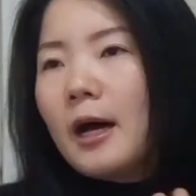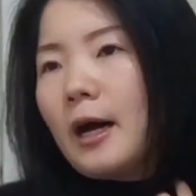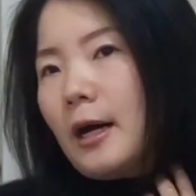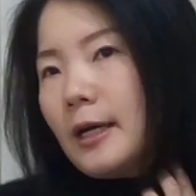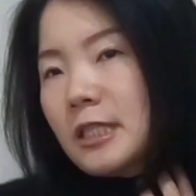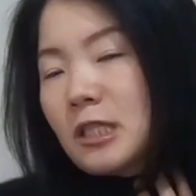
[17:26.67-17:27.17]

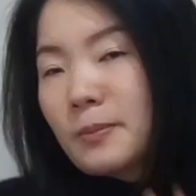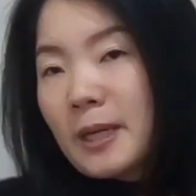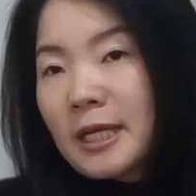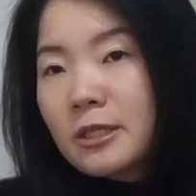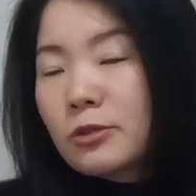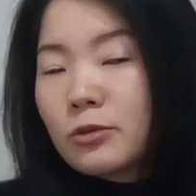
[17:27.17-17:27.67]
it
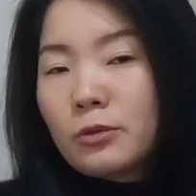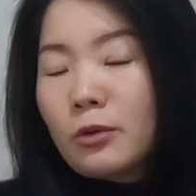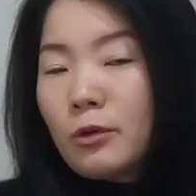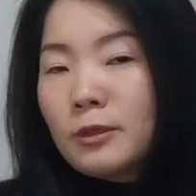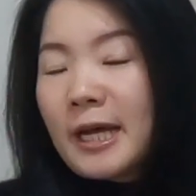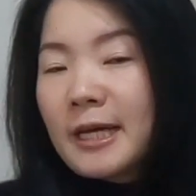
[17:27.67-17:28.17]
applies to
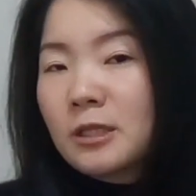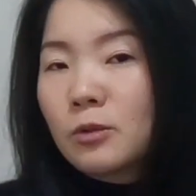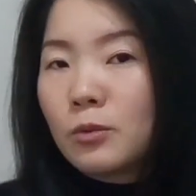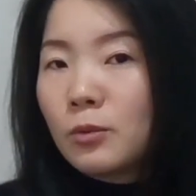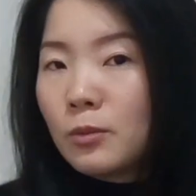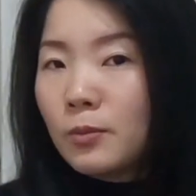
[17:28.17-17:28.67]
all the
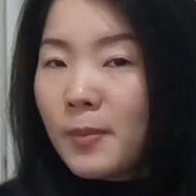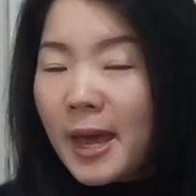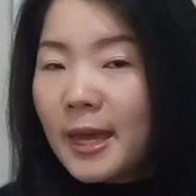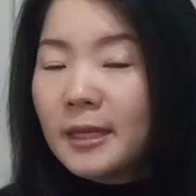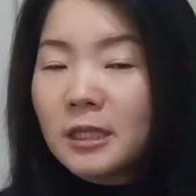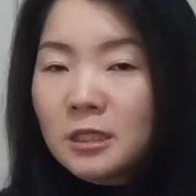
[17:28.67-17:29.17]
other
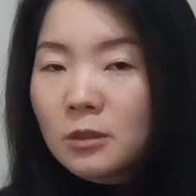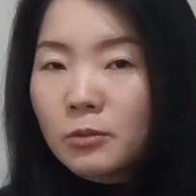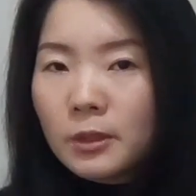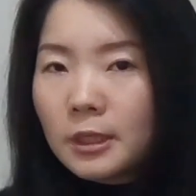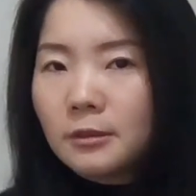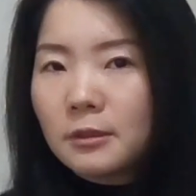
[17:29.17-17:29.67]
men in the
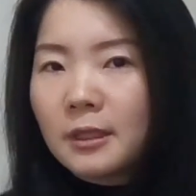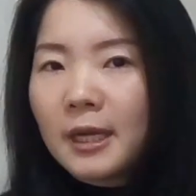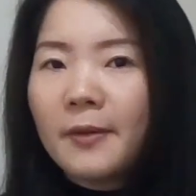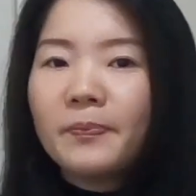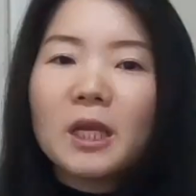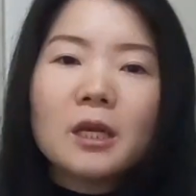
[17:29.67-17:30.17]
world,
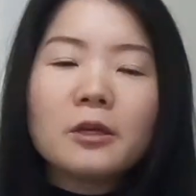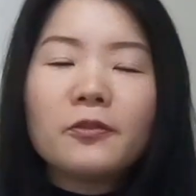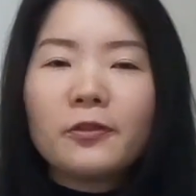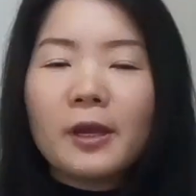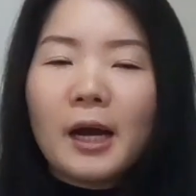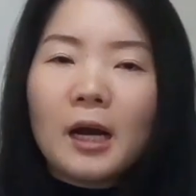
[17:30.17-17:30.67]
okay?
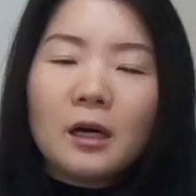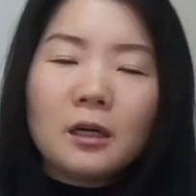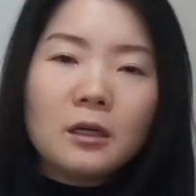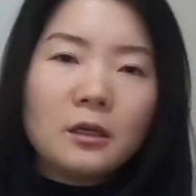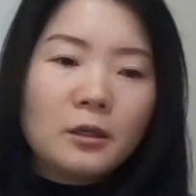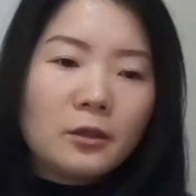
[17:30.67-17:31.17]
If you
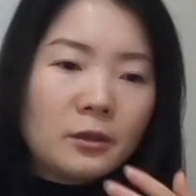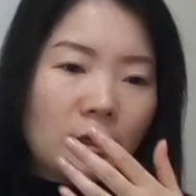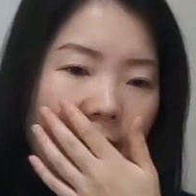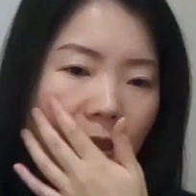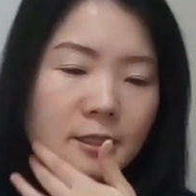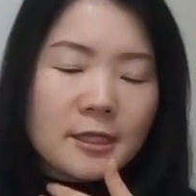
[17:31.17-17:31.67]
are
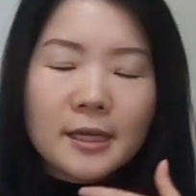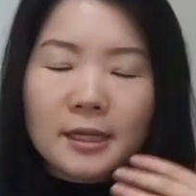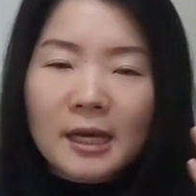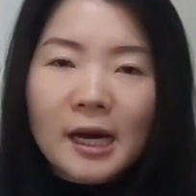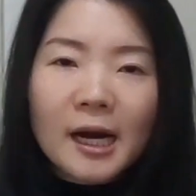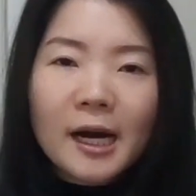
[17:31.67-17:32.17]
like say
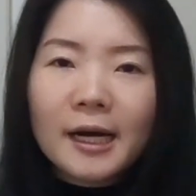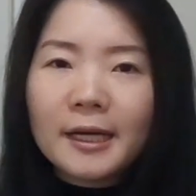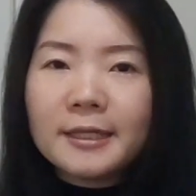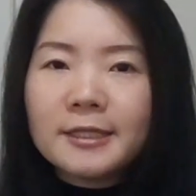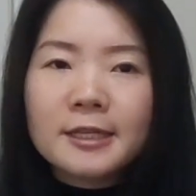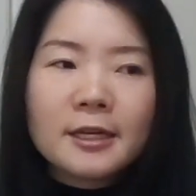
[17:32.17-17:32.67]

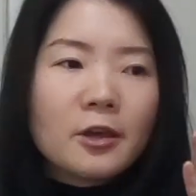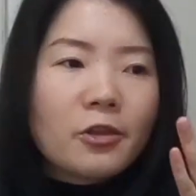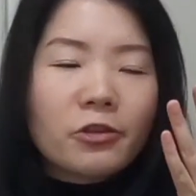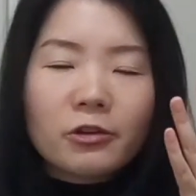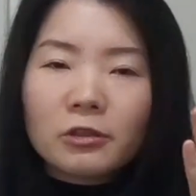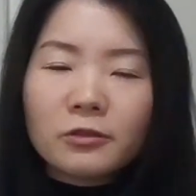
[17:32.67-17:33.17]
kind,
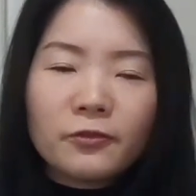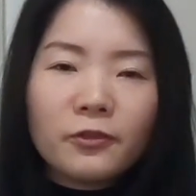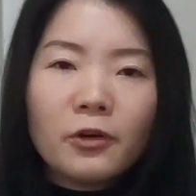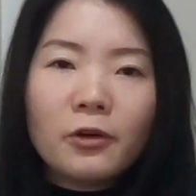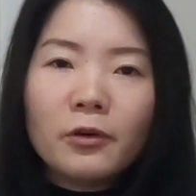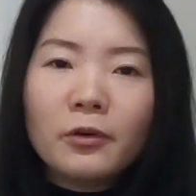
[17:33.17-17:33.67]

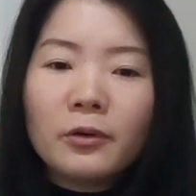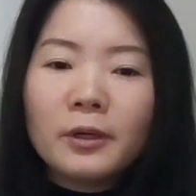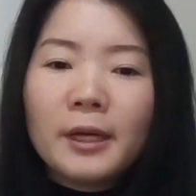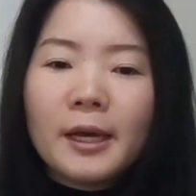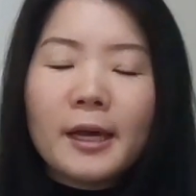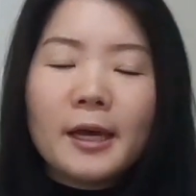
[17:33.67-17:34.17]

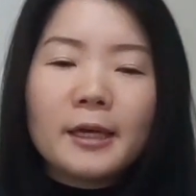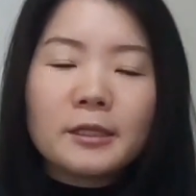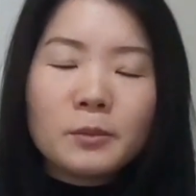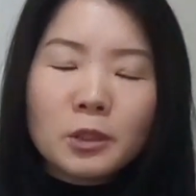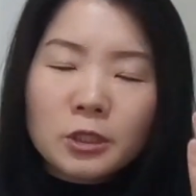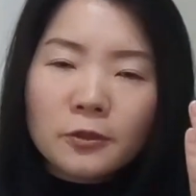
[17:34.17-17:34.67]
thoughtful
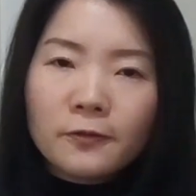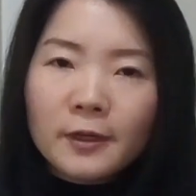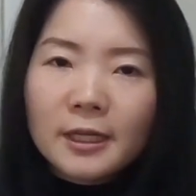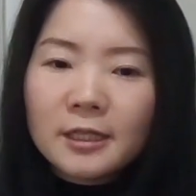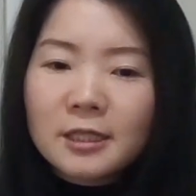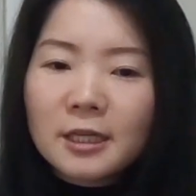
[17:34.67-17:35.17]
and
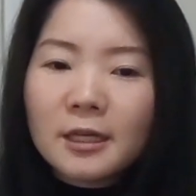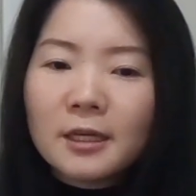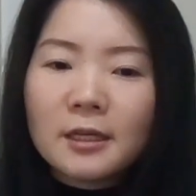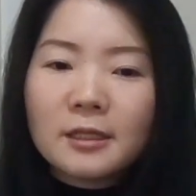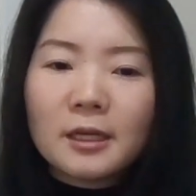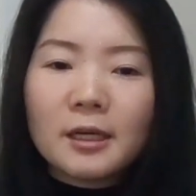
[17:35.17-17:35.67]

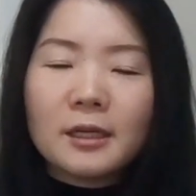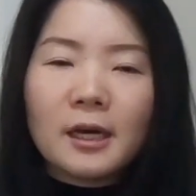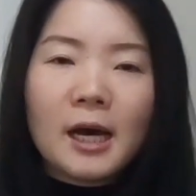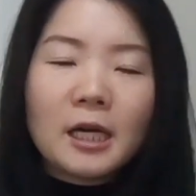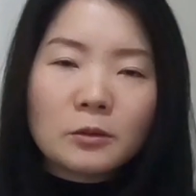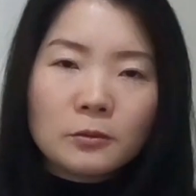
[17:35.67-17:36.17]
motivated and
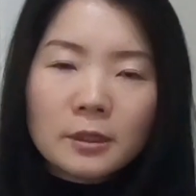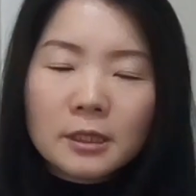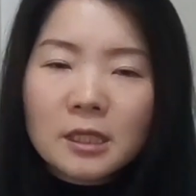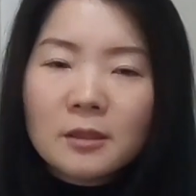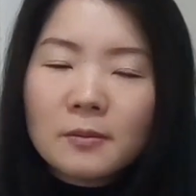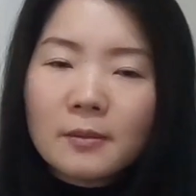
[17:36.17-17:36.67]

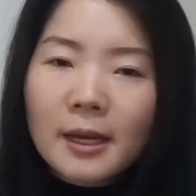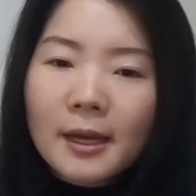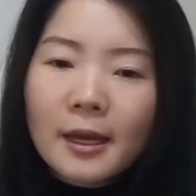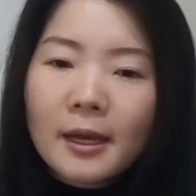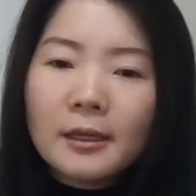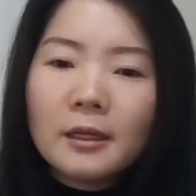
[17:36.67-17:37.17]
hardworking
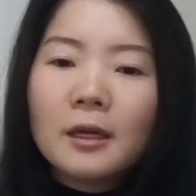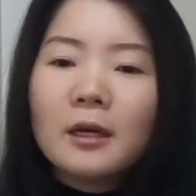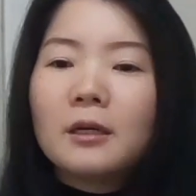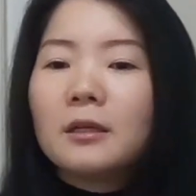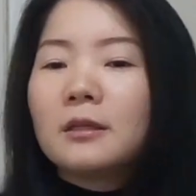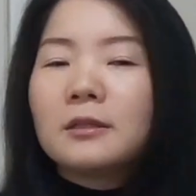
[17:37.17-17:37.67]
man,
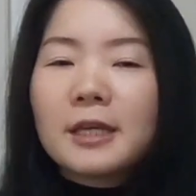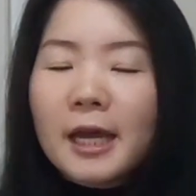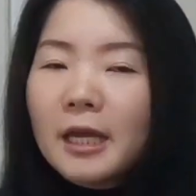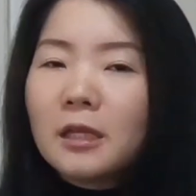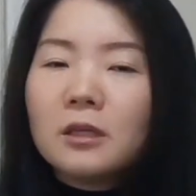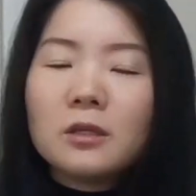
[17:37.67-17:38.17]

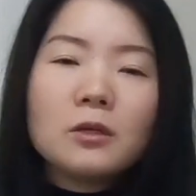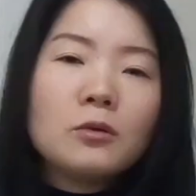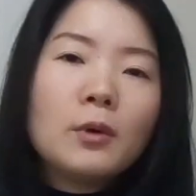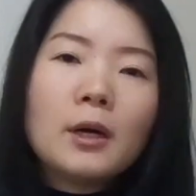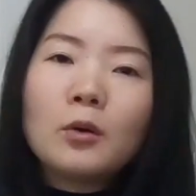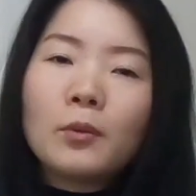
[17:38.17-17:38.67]
then
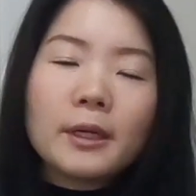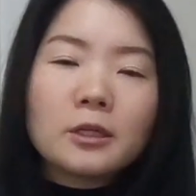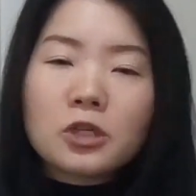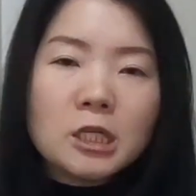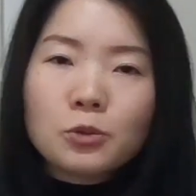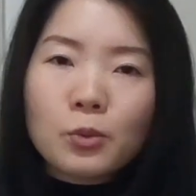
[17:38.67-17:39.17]
you will win
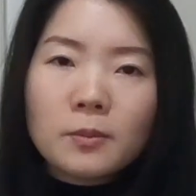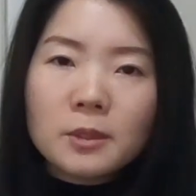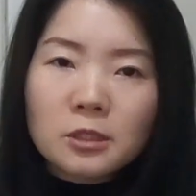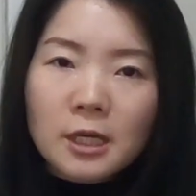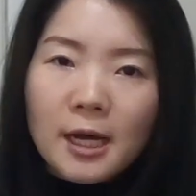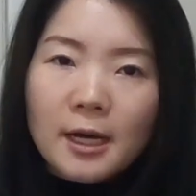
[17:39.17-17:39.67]
Chinese
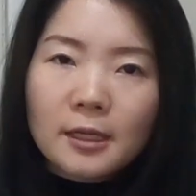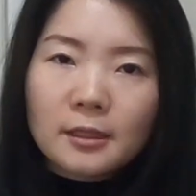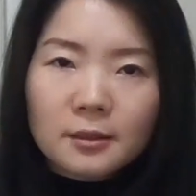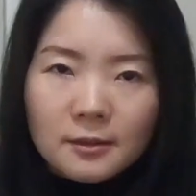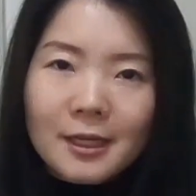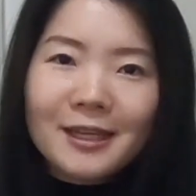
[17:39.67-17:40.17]
women's heart.
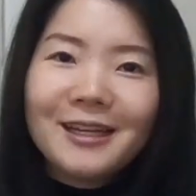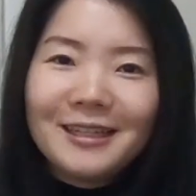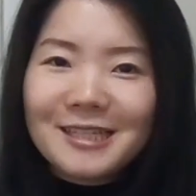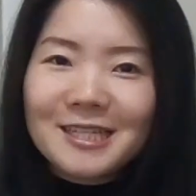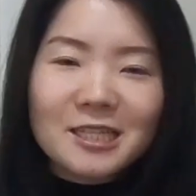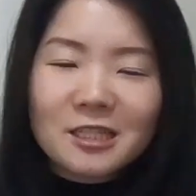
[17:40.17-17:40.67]
Yeah,
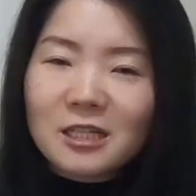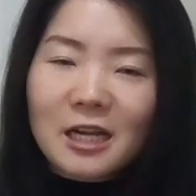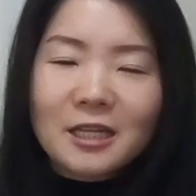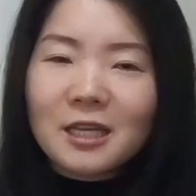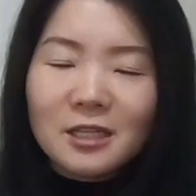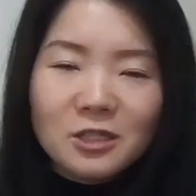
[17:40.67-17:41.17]
just
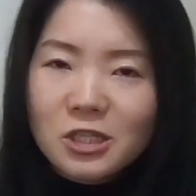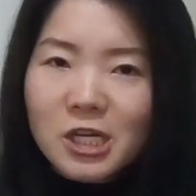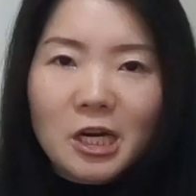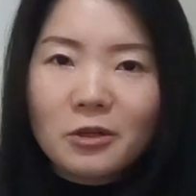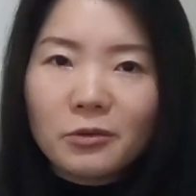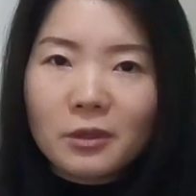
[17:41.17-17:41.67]
like in
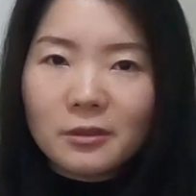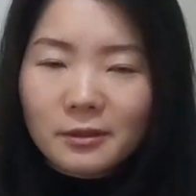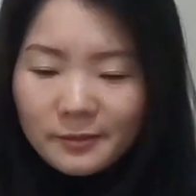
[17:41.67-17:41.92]
general.